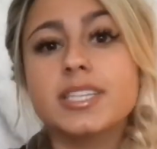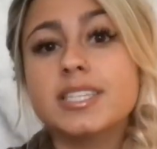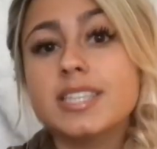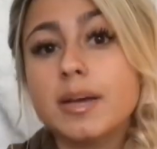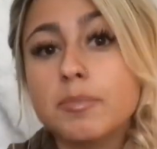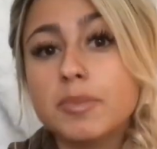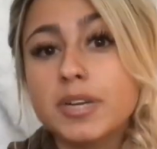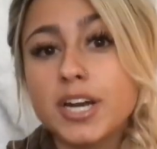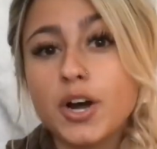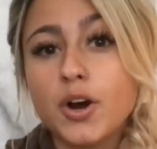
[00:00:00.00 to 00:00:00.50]

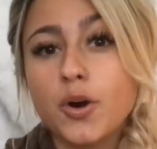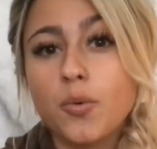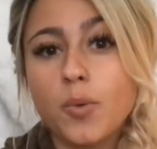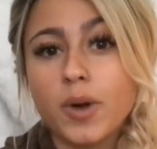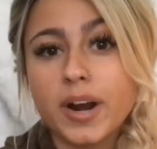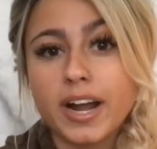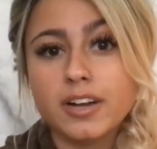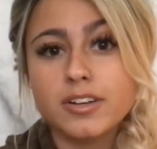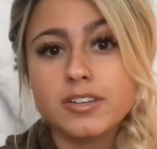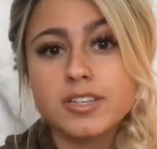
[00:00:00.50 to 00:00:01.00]
Please let me
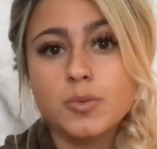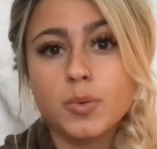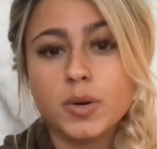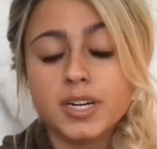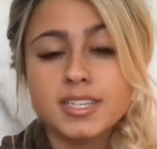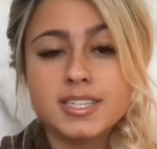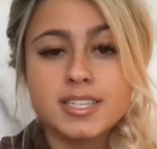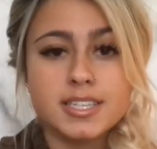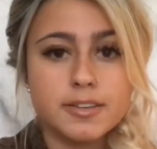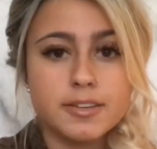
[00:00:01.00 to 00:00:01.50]
know what
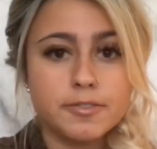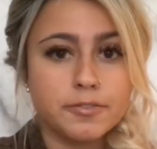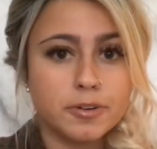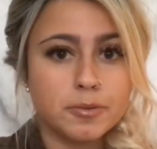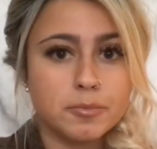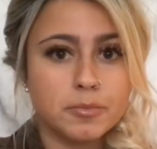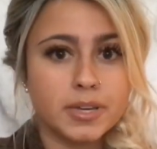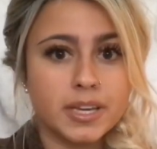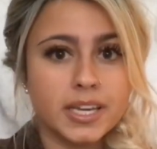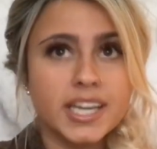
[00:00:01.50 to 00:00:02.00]
else you want to
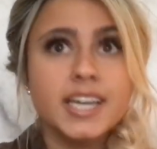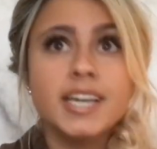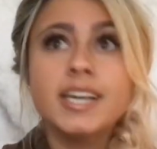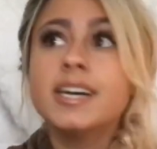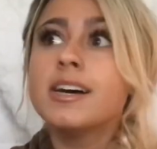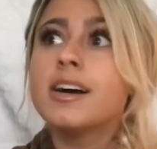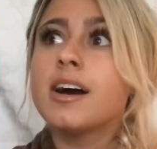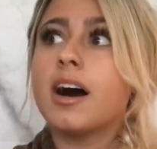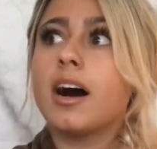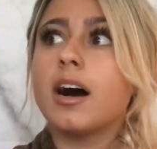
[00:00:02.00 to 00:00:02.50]
see from
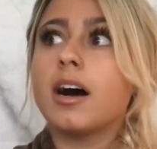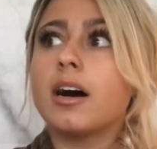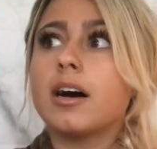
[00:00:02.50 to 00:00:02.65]
me.